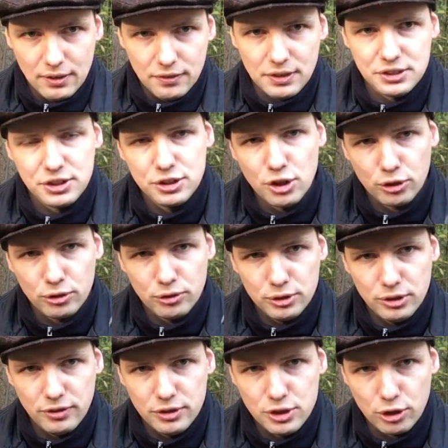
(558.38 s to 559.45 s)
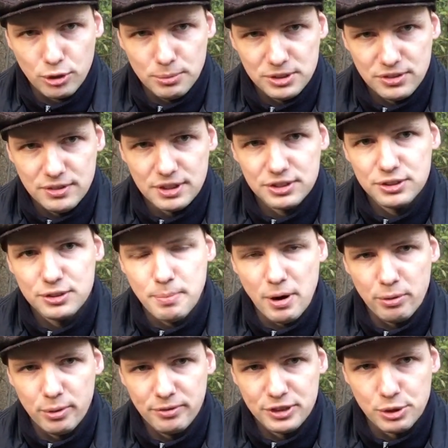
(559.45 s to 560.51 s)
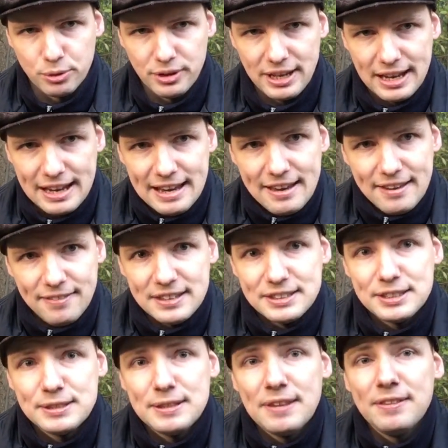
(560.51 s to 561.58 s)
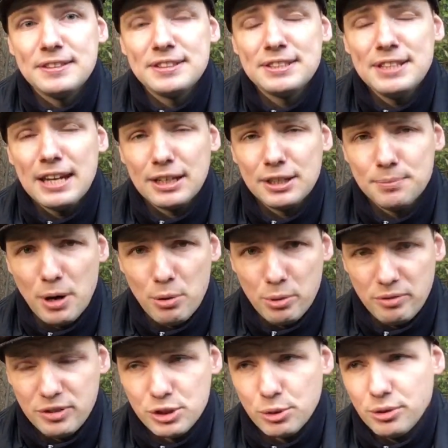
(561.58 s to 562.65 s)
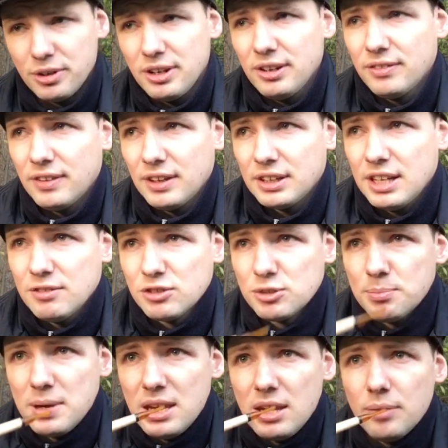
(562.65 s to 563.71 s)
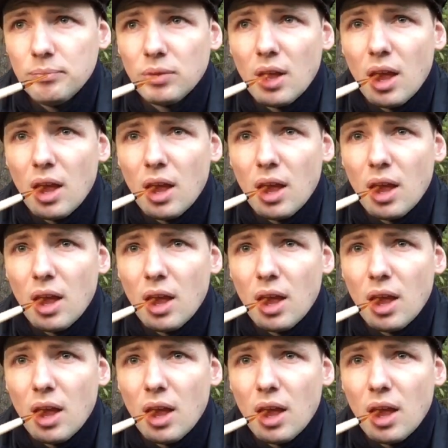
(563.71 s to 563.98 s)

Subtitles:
Here's the documents. That's the power of attorney. That's the second power of attorney that gives me